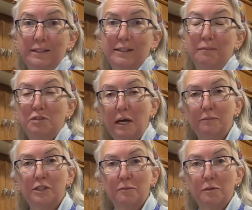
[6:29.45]

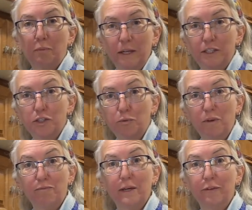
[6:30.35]
Sometimes some of the places
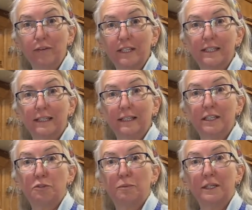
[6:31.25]
we've been
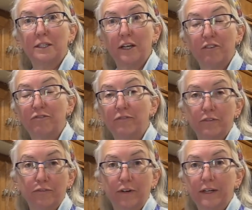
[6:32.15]
recently, it's been tough
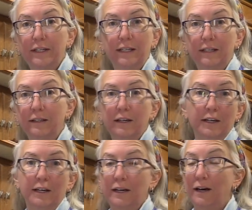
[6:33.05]
finding
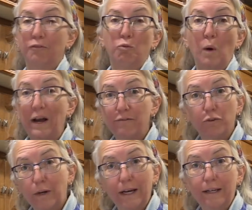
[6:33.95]
a wide
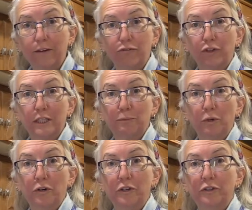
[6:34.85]
variety of fresh
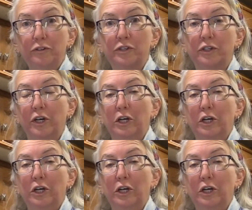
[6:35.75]
produce.